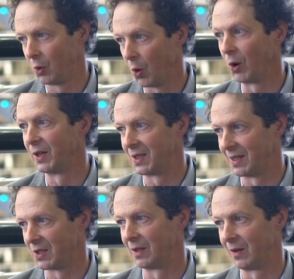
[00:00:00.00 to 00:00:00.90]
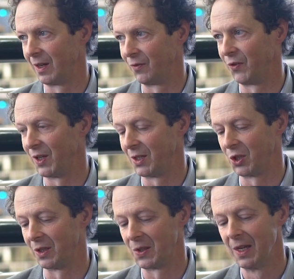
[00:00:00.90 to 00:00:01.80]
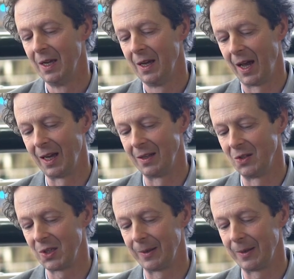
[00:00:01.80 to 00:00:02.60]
qualities and features. And